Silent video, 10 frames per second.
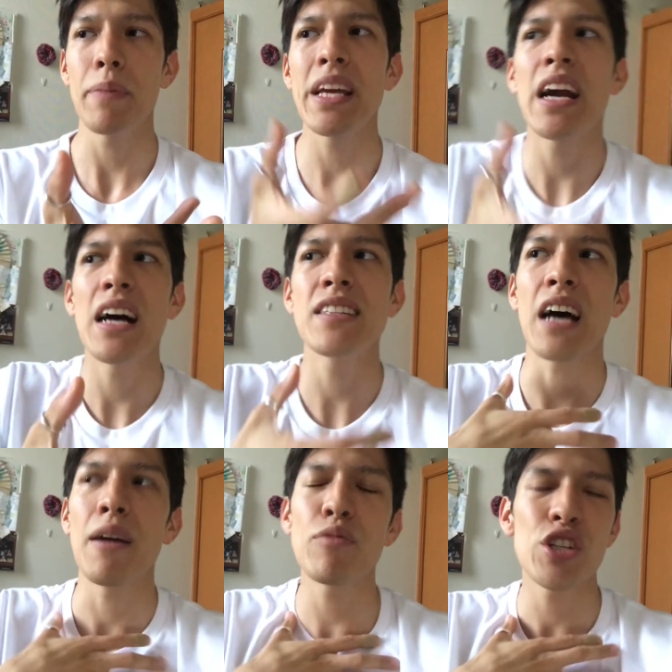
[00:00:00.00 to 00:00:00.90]
because
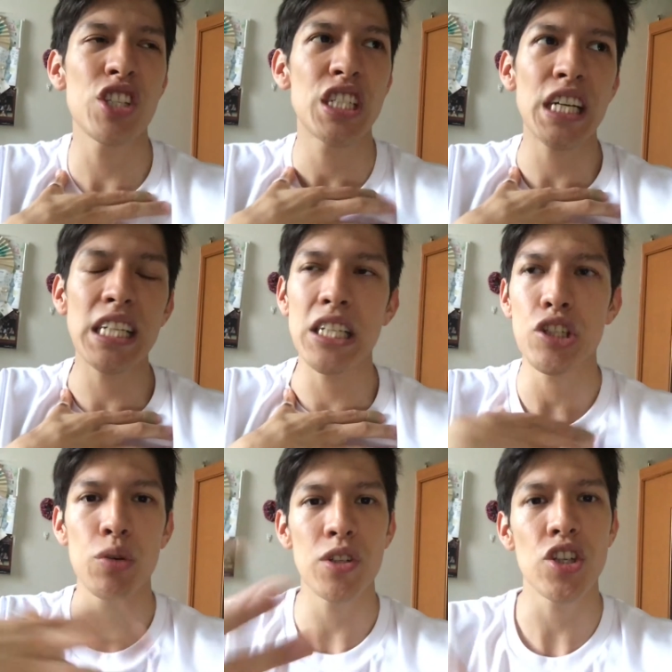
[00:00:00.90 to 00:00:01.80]
I'm restricted
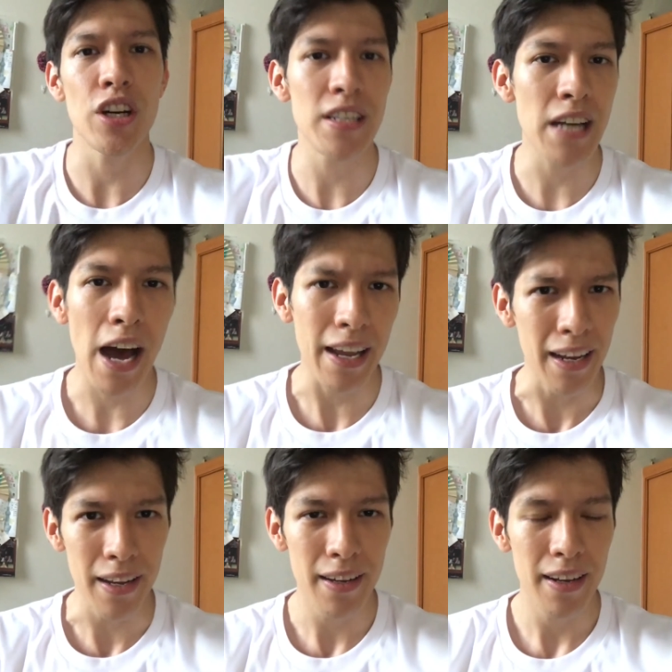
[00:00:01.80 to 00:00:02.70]
to a certain diet.